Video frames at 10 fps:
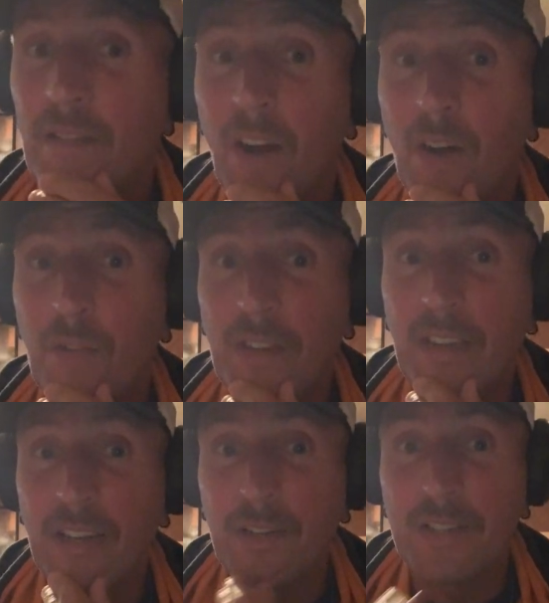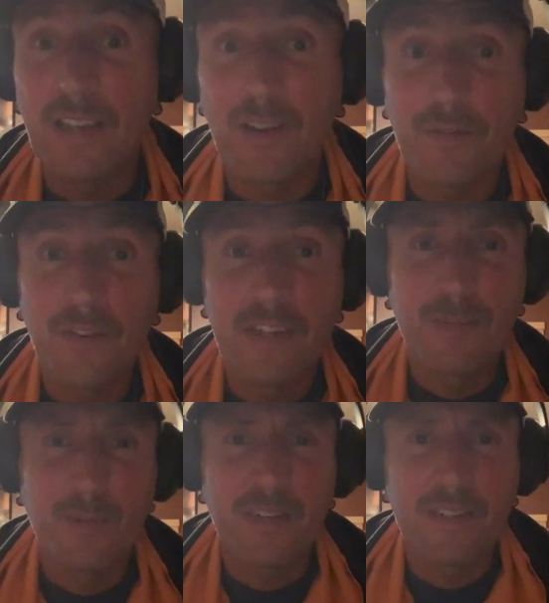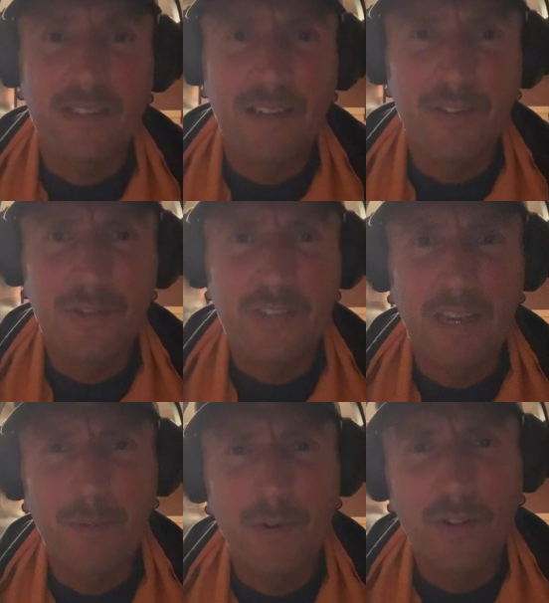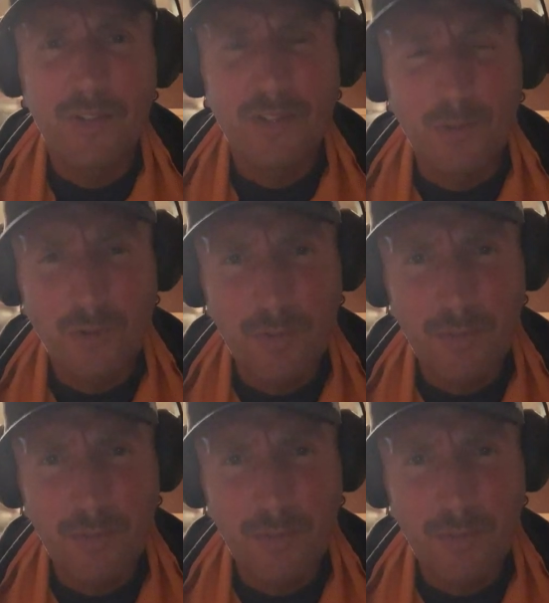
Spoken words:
often get irritated on Facebook, is an understatement, on social